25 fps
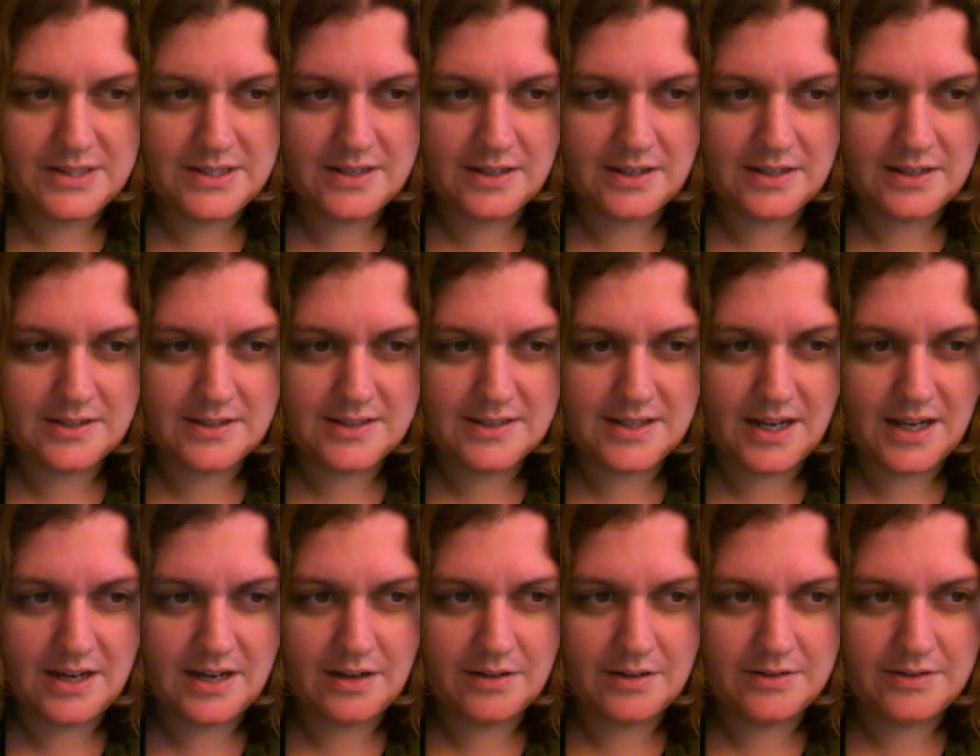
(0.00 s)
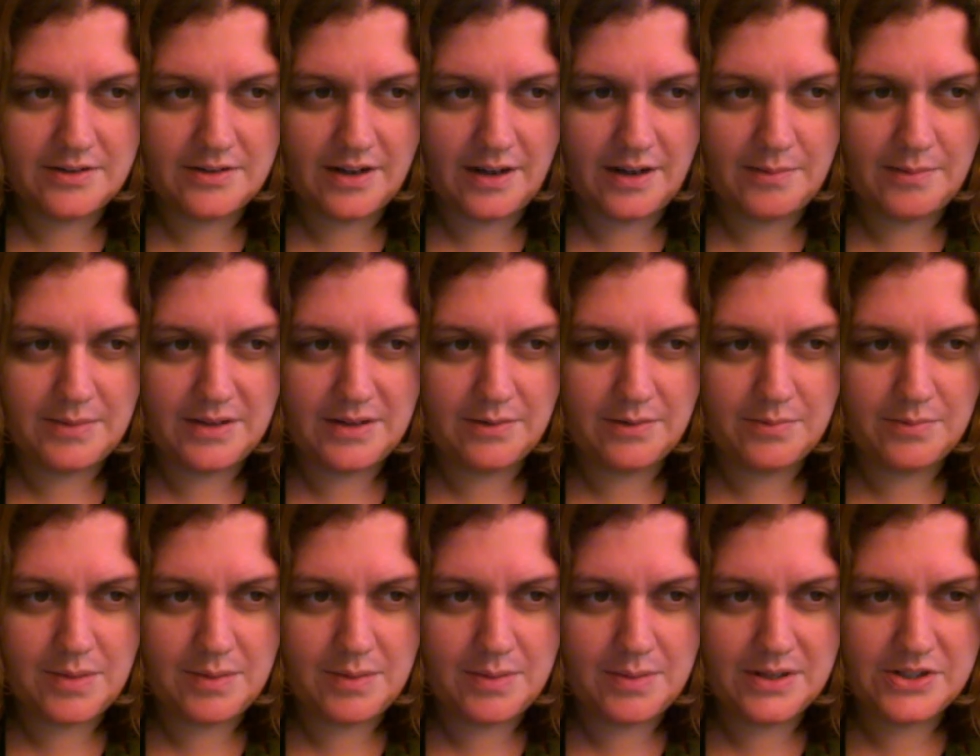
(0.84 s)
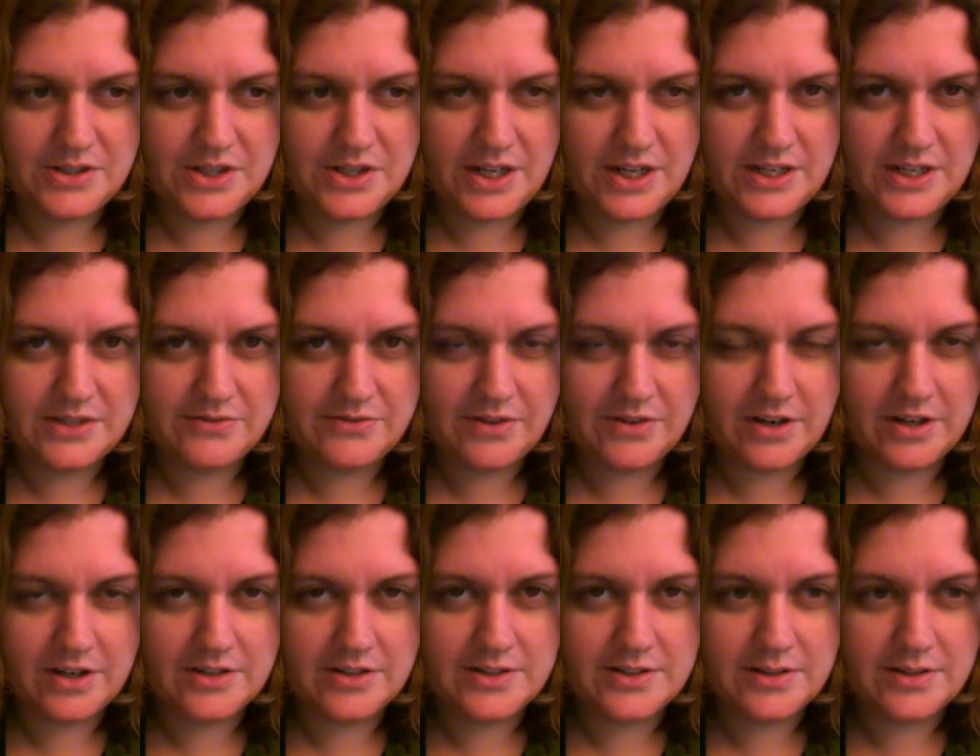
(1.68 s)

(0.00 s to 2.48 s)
stuck inside all the time, and that would be a big change for her.